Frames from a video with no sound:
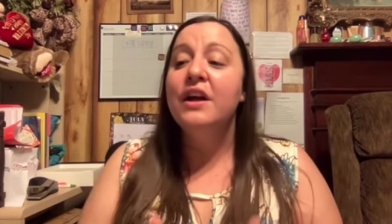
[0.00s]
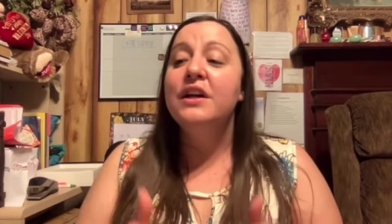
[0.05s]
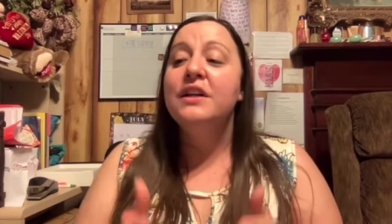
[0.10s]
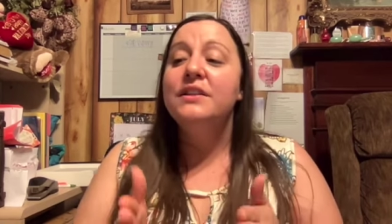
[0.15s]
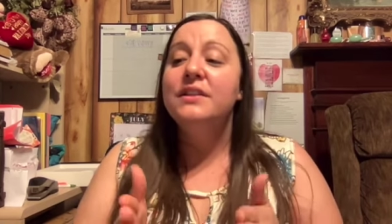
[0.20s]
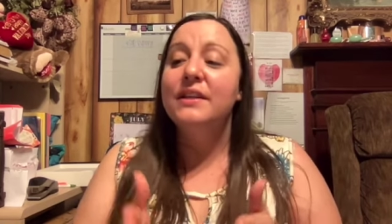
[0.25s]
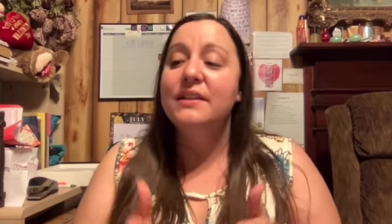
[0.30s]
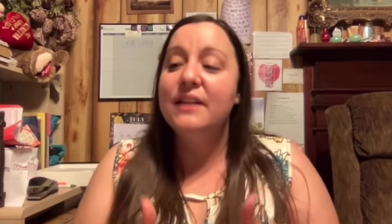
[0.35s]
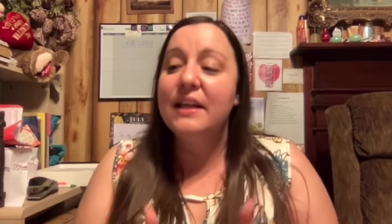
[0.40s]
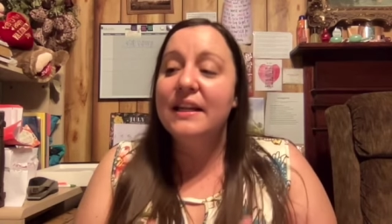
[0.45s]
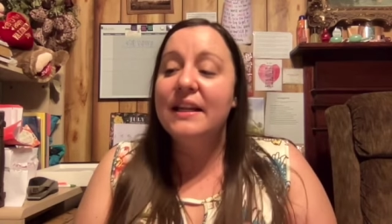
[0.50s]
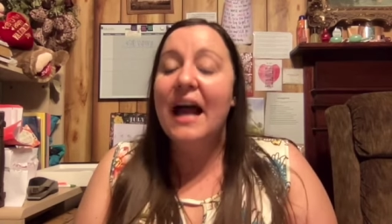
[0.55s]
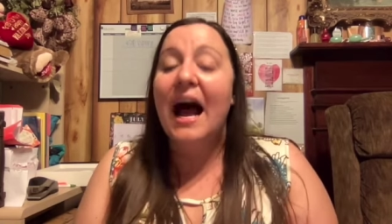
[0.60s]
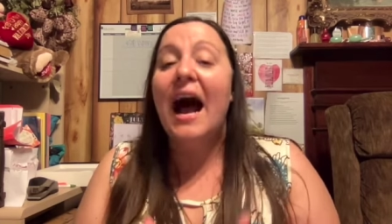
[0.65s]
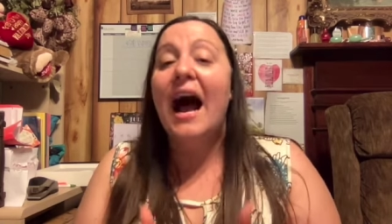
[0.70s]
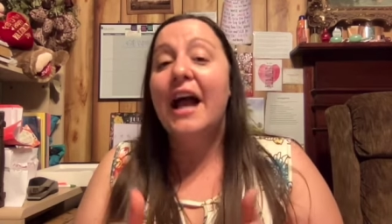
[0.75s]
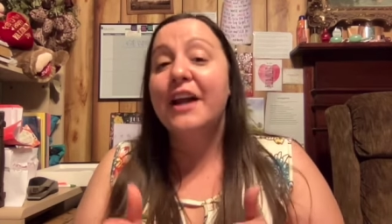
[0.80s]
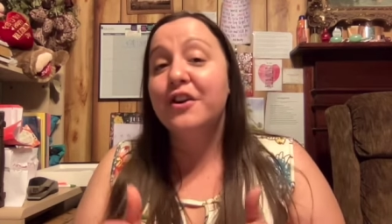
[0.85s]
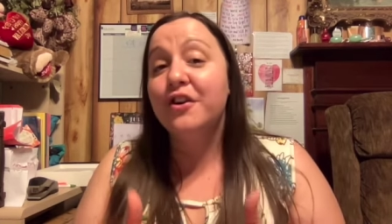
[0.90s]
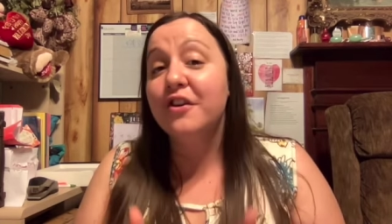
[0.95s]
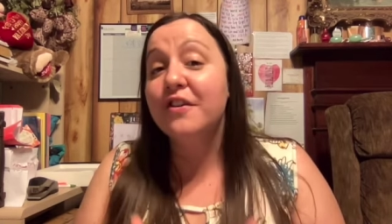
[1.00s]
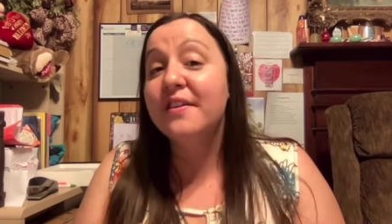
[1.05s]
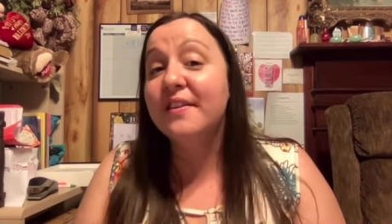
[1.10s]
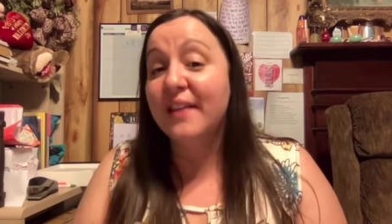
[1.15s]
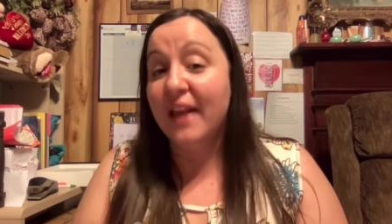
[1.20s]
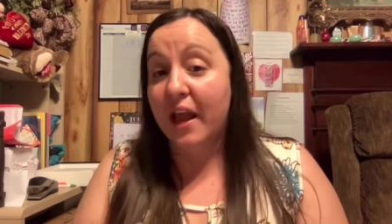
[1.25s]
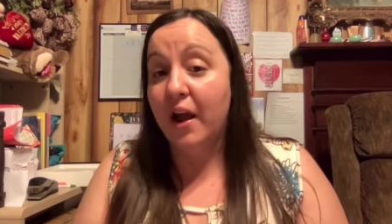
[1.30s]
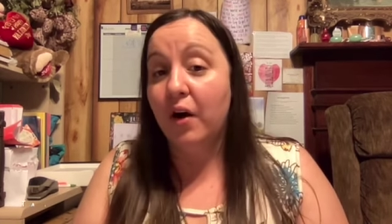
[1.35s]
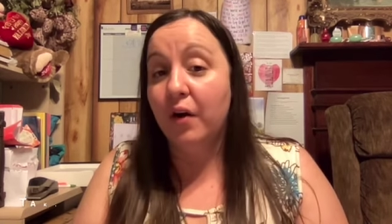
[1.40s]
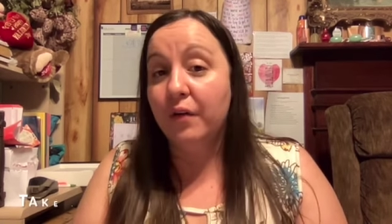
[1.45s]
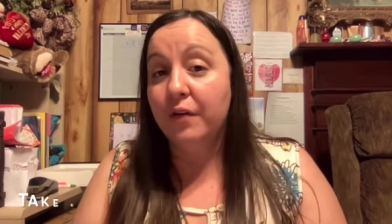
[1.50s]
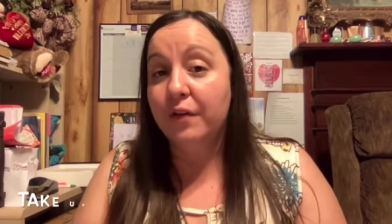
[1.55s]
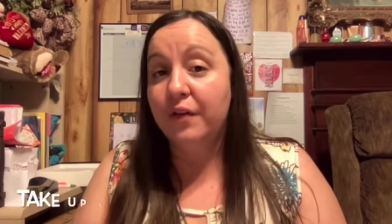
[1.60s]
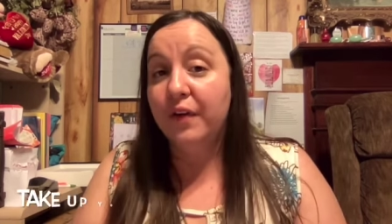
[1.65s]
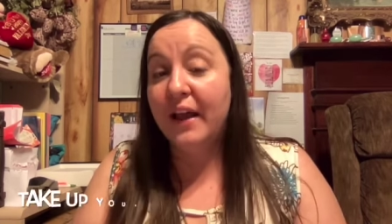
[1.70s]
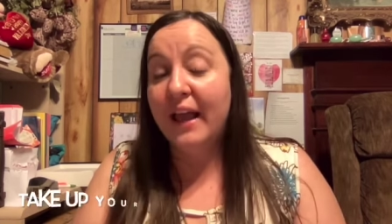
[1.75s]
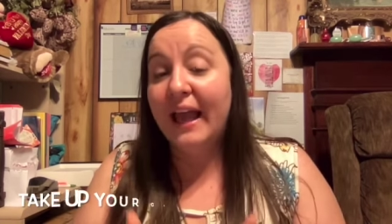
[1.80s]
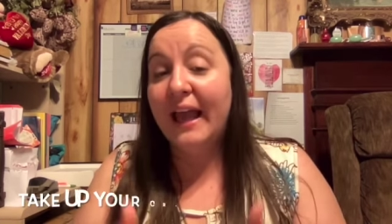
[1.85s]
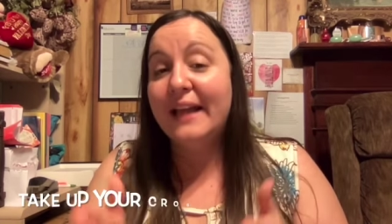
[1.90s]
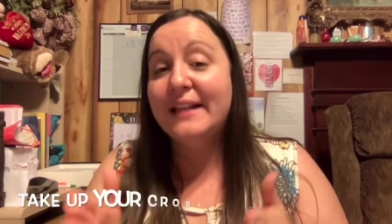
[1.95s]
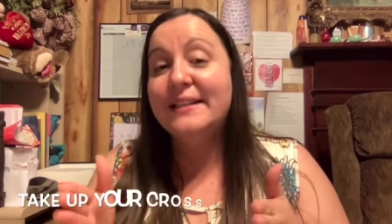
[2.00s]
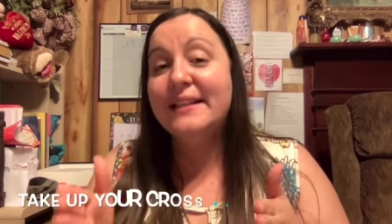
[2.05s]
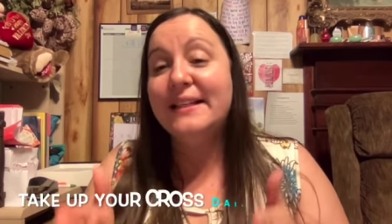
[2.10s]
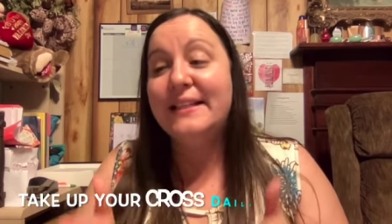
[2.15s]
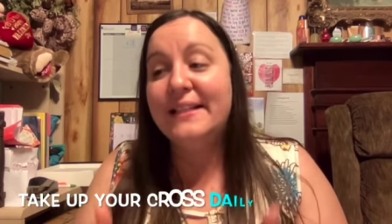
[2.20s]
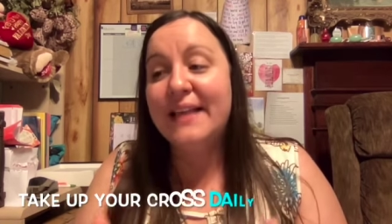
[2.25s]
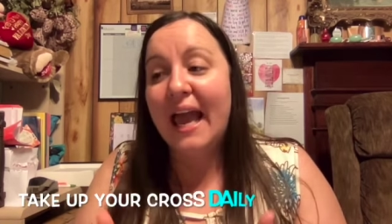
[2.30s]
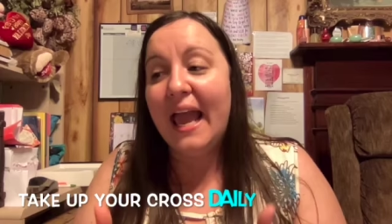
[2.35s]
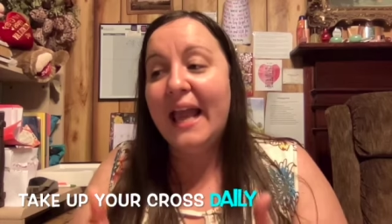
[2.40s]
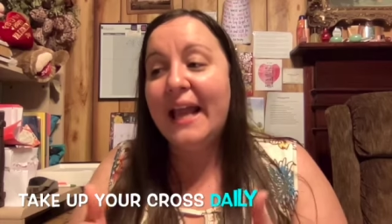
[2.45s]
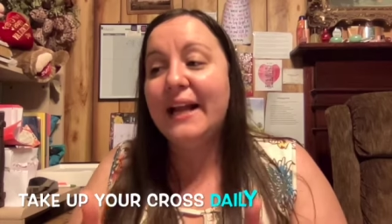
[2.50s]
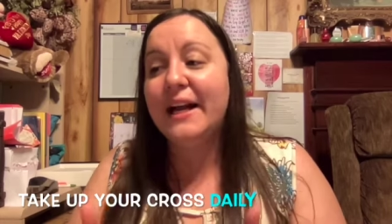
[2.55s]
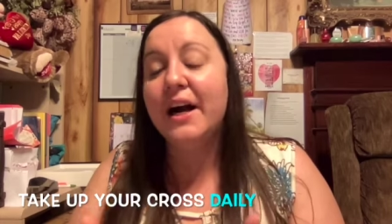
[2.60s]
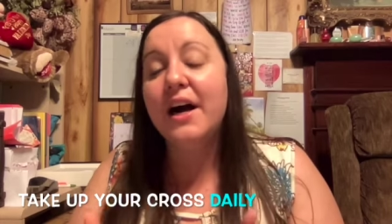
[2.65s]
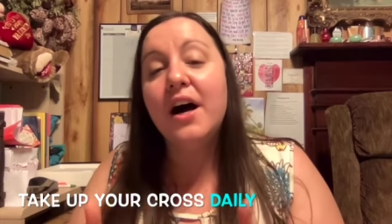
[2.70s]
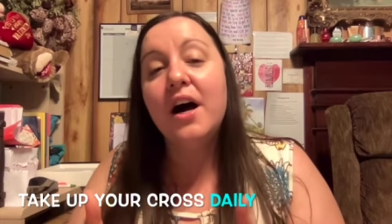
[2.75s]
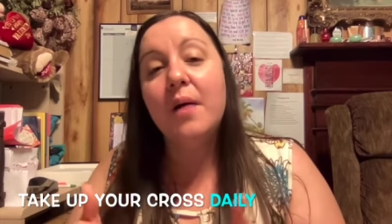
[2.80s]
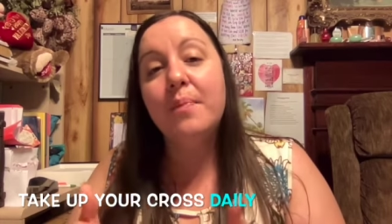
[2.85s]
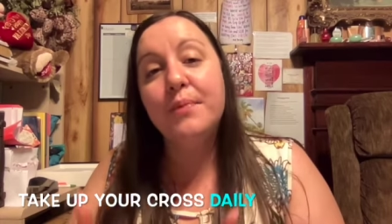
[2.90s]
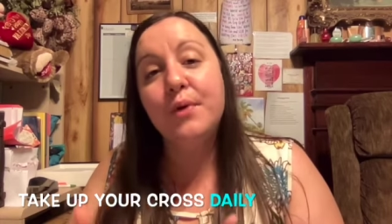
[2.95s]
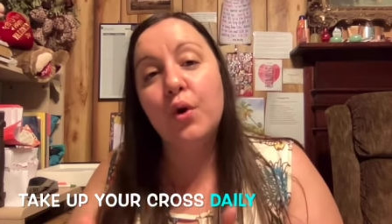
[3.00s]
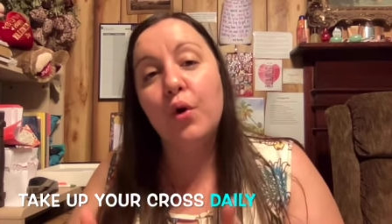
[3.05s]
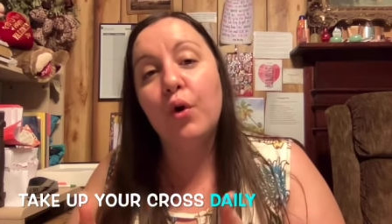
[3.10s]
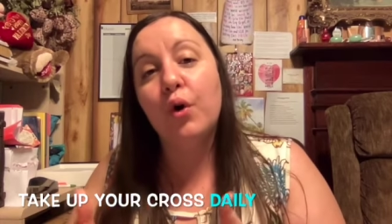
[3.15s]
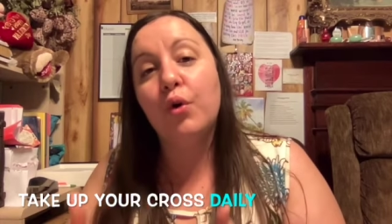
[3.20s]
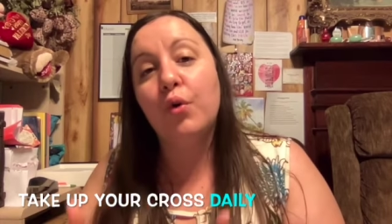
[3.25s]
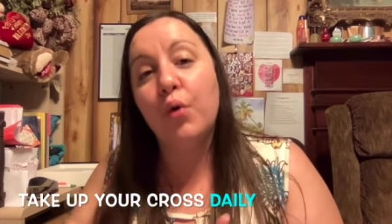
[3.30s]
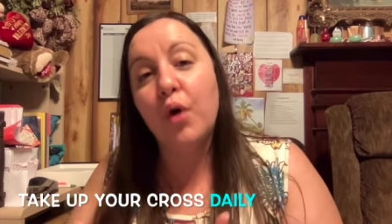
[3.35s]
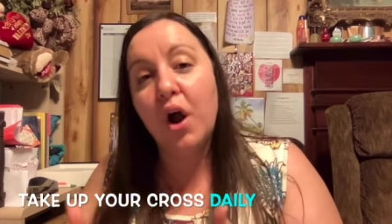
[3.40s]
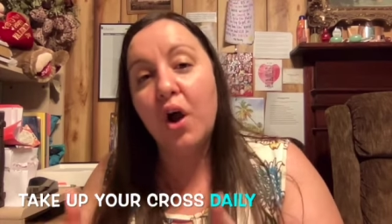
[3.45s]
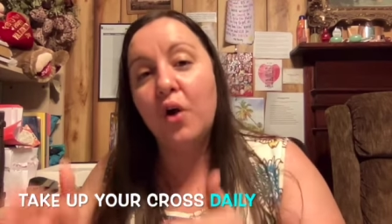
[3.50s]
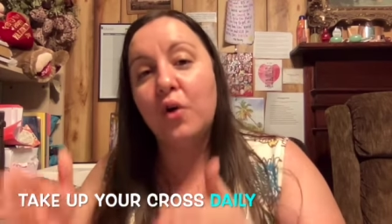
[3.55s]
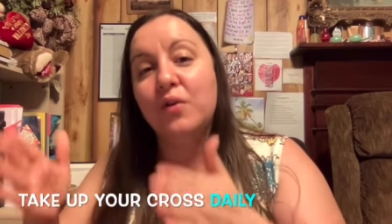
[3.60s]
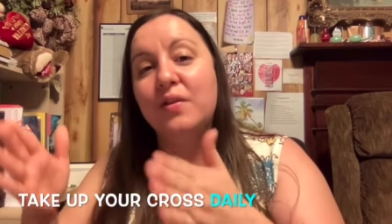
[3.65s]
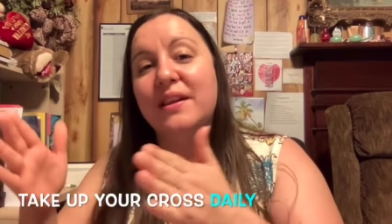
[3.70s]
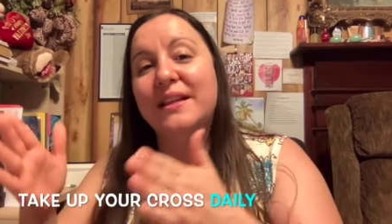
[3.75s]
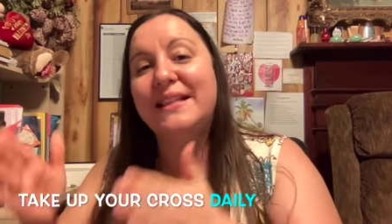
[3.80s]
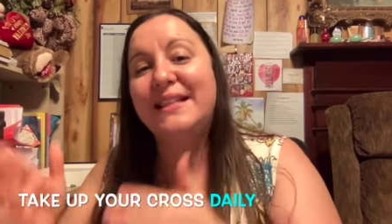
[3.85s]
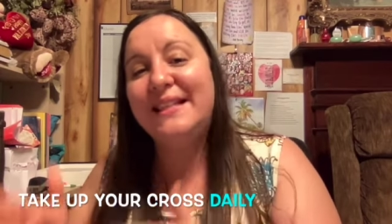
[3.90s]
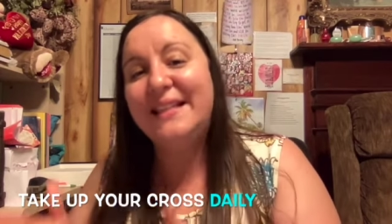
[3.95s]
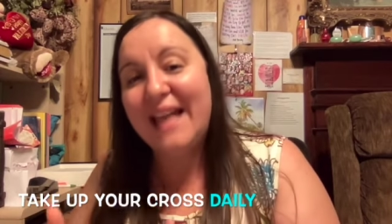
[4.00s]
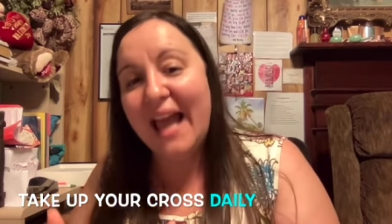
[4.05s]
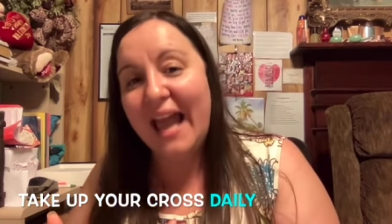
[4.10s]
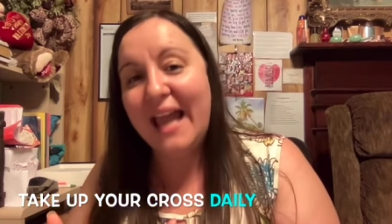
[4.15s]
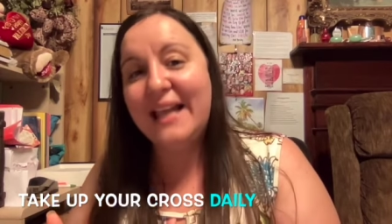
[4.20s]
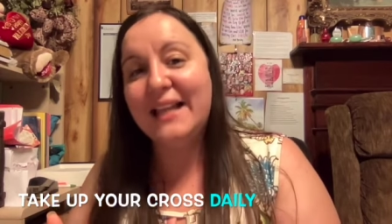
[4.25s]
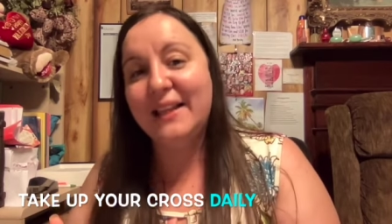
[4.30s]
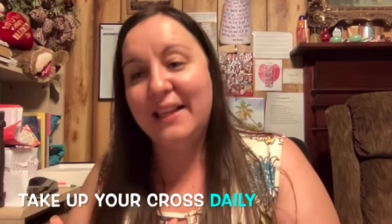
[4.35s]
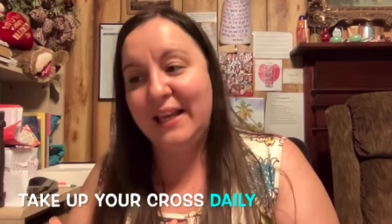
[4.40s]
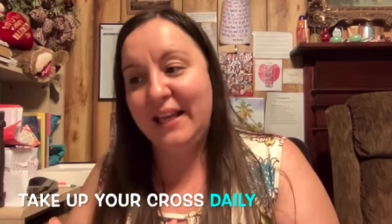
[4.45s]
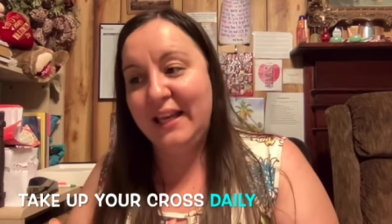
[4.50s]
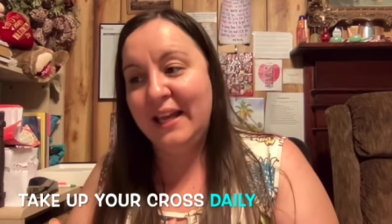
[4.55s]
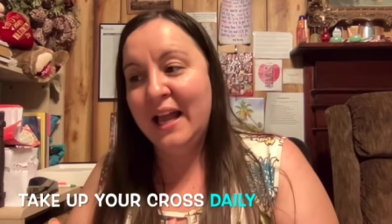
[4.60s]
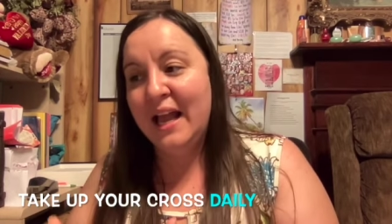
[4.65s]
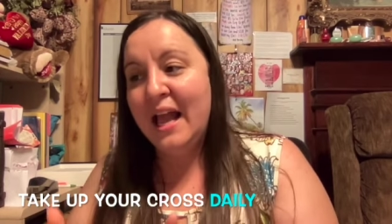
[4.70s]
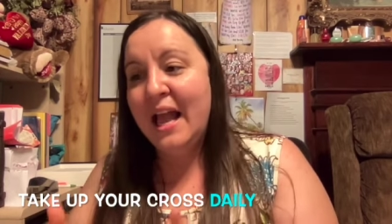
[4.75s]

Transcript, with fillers: to deny yourself and to take up your cross daily